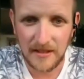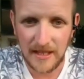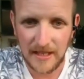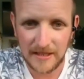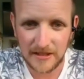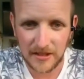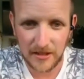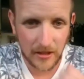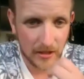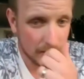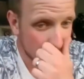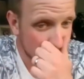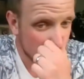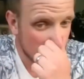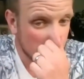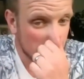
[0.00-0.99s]
That's good.
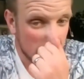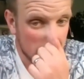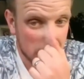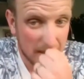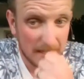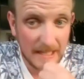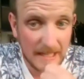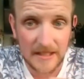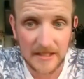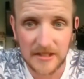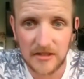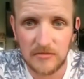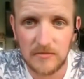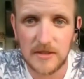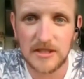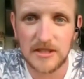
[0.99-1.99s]
Just keep that breathing.
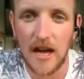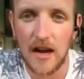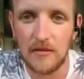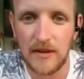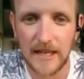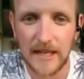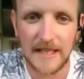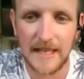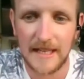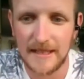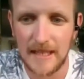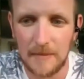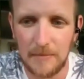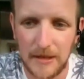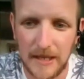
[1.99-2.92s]
Just start regulating that